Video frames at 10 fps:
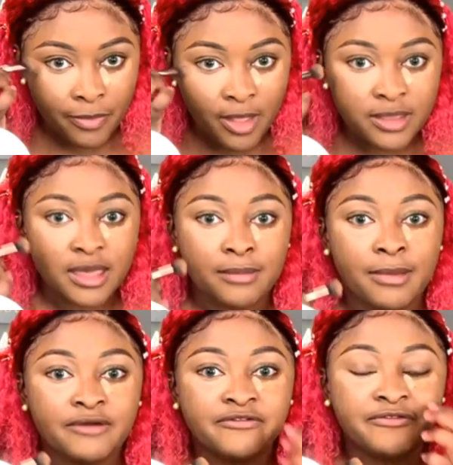yeah,
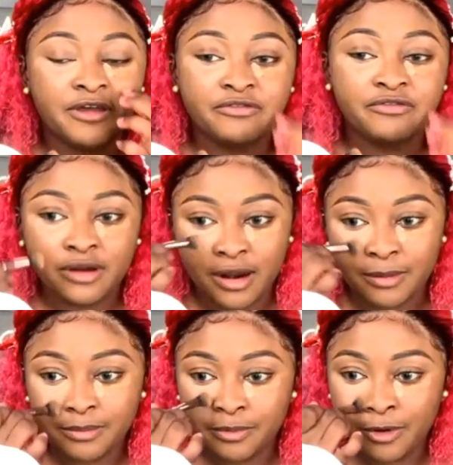my favorite
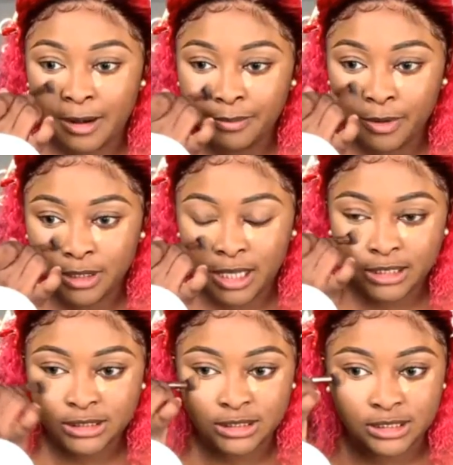crime
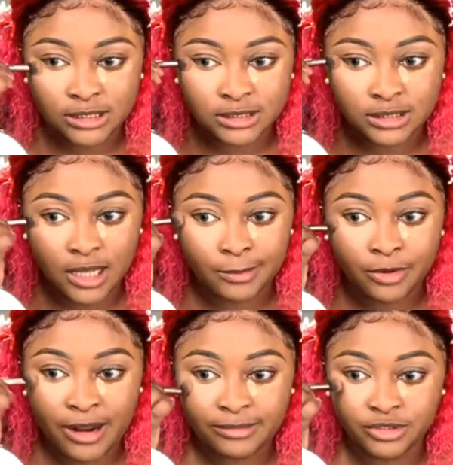podcast is
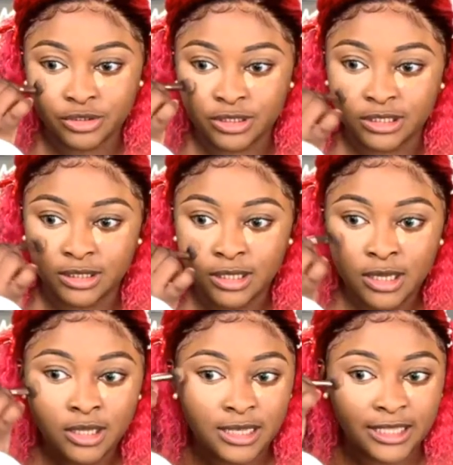Crime Junkie.
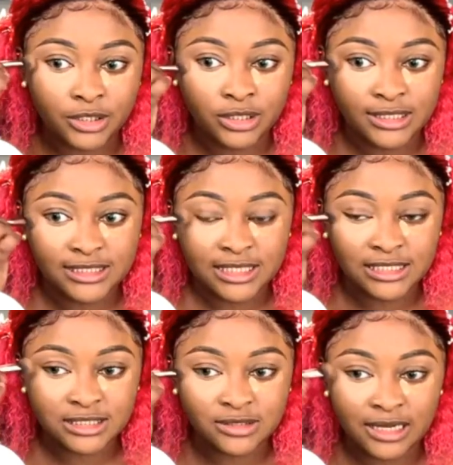Like you need to
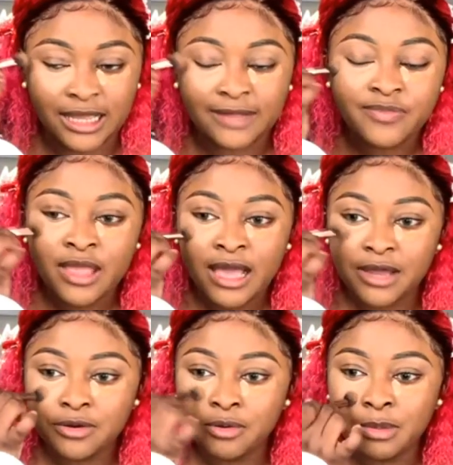listen to. Like I
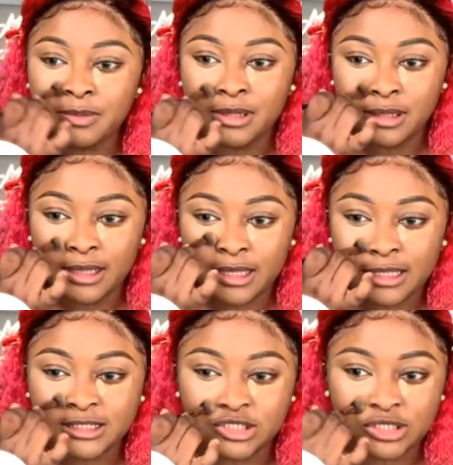don't know, maybe
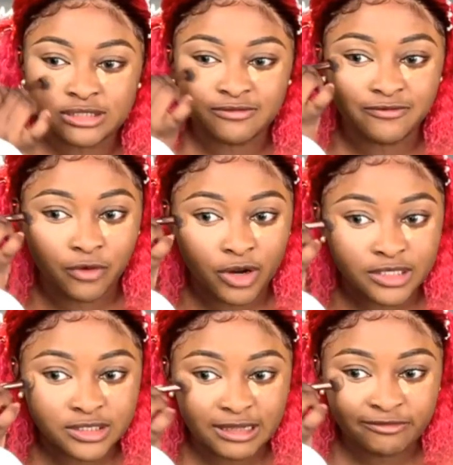it's just the voice
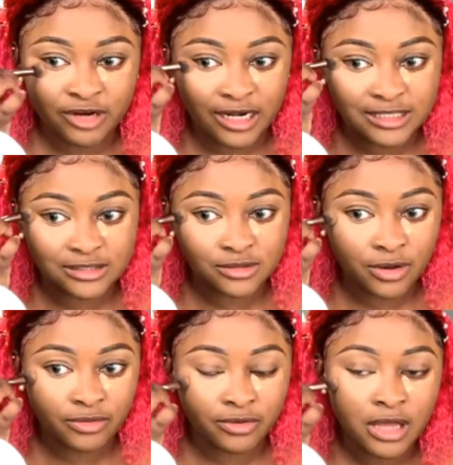because I've tried listening to
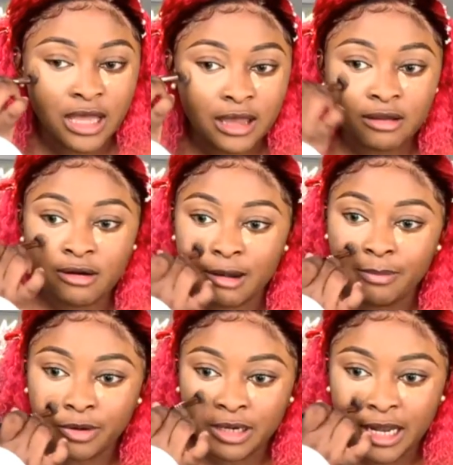other crime
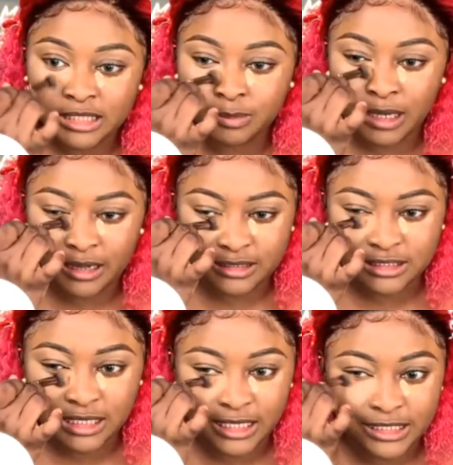podcasts, but the
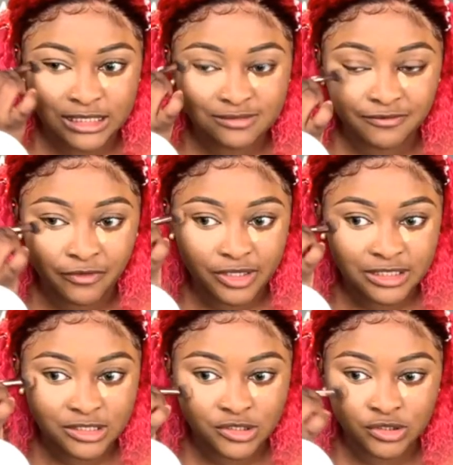lady's voice
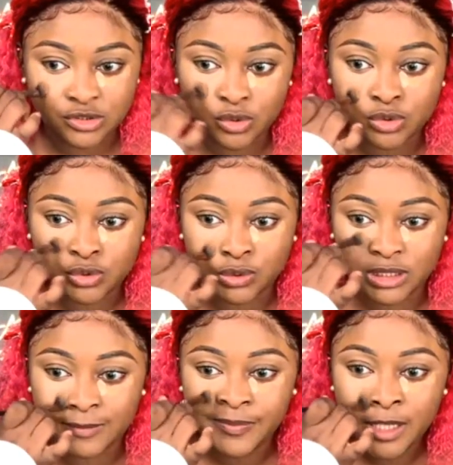is just so
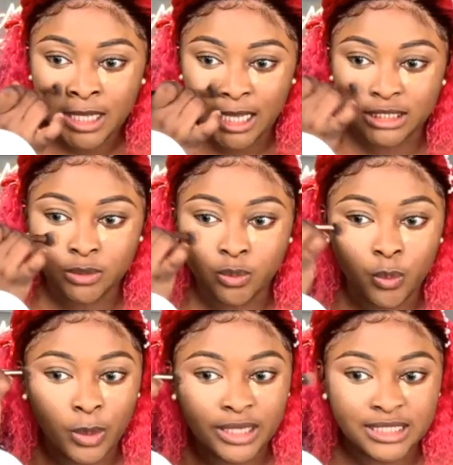soothing, and the
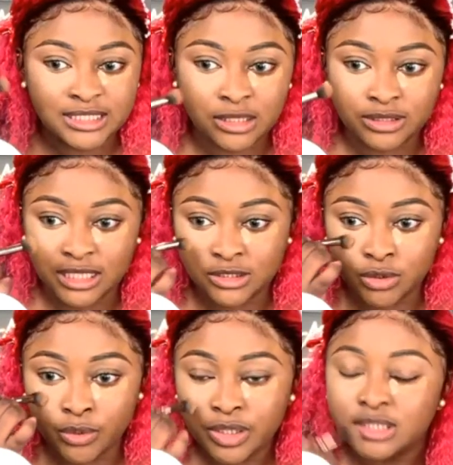way they tell their
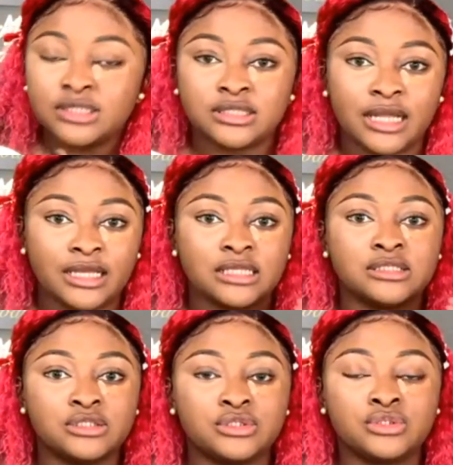stories like is
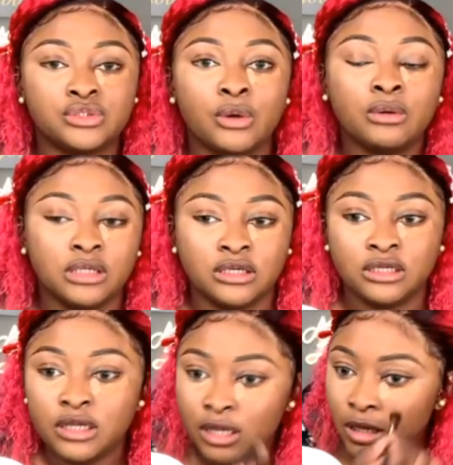so
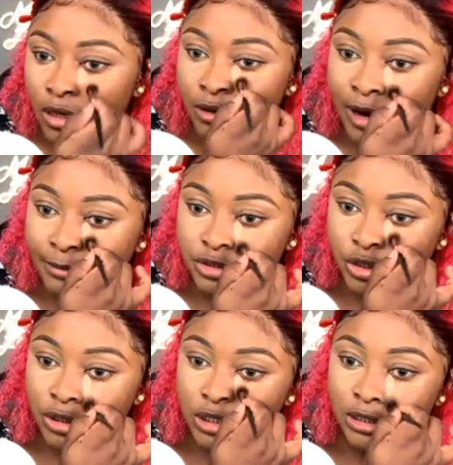good. Crime
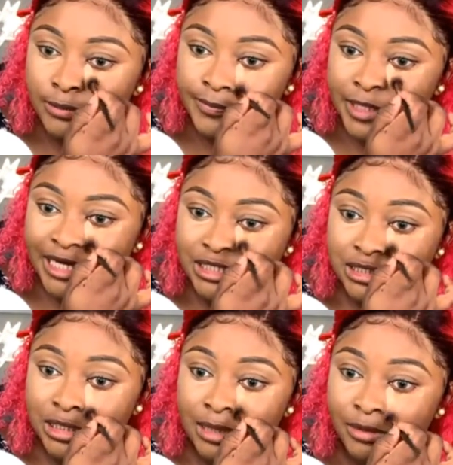Junkie, that is
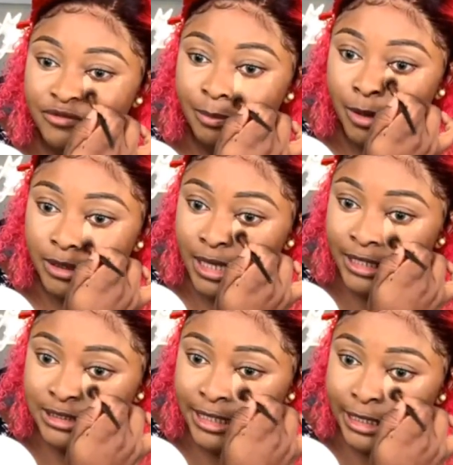the name of the
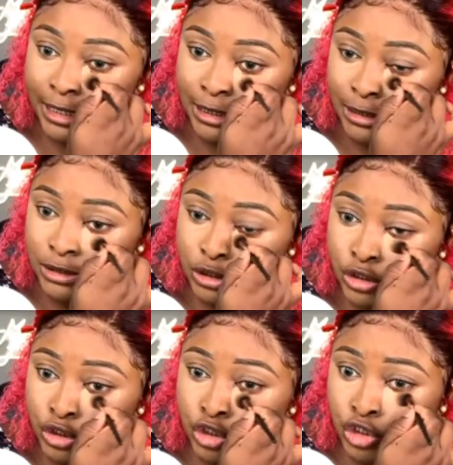podcast. Like it is
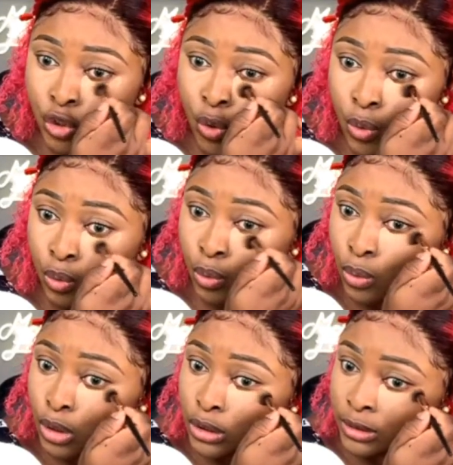
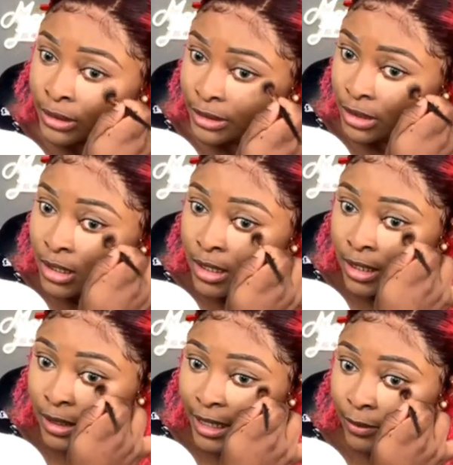so good.
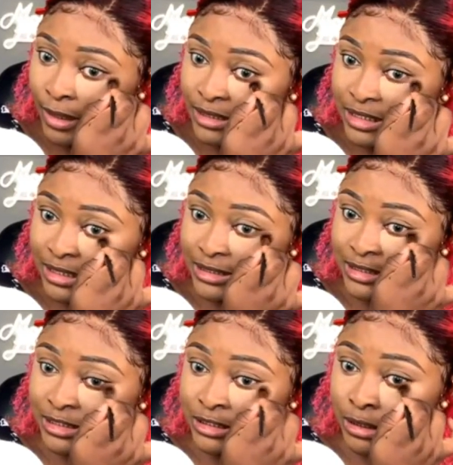Like when I say it's
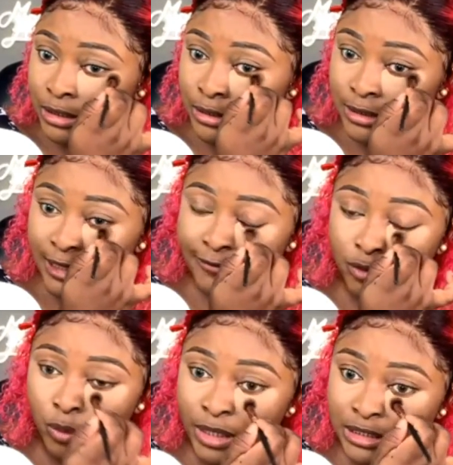so good, like
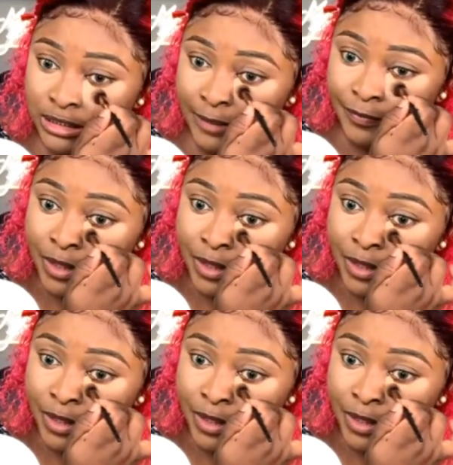the way they say,